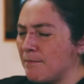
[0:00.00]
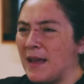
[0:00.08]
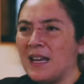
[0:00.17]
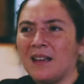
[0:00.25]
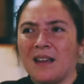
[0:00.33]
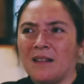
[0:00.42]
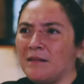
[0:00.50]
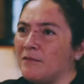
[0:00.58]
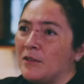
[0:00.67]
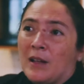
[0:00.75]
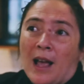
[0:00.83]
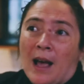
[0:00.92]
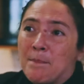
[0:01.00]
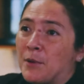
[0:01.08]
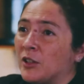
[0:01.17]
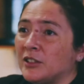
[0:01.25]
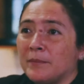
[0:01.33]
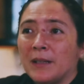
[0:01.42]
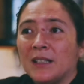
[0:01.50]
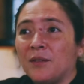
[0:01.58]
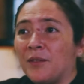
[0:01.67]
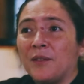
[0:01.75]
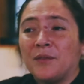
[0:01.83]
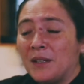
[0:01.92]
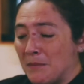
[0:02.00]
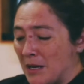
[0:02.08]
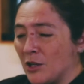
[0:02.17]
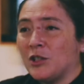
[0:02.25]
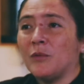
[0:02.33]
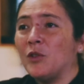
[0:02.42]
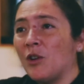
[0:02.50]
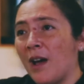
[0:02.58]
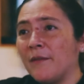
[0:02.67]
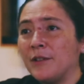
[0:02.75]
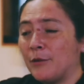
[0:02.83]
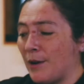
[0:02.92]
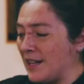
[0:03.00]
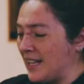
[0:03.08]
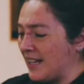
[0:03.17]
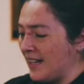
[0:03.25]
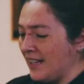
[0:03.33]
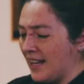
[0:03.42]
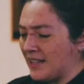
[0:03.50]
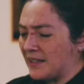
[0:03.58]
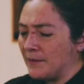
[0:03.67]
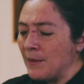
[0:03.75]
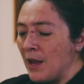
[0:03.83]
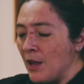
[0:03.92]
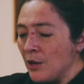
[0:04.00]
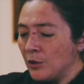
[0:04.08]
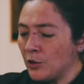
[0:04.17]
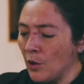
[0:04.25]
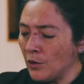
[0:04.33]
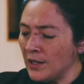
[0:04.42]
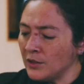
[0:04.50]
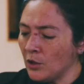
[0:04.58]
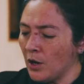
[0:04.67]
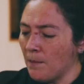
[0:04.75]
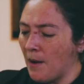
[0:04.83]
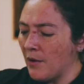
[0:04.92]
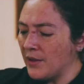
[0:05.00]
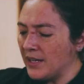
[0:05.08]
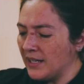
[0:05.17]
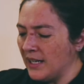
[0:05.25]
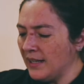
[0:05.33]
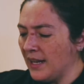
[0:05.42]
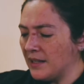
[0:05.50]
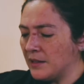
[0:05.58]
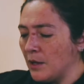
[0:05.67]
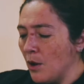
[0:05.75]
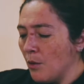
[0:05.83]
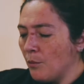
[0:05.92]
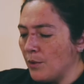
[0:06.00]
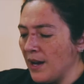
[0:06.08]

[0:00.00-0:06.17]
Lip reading: make in approximately 15 minutes if you have the right ingredients. So let's talk about the ingredients. We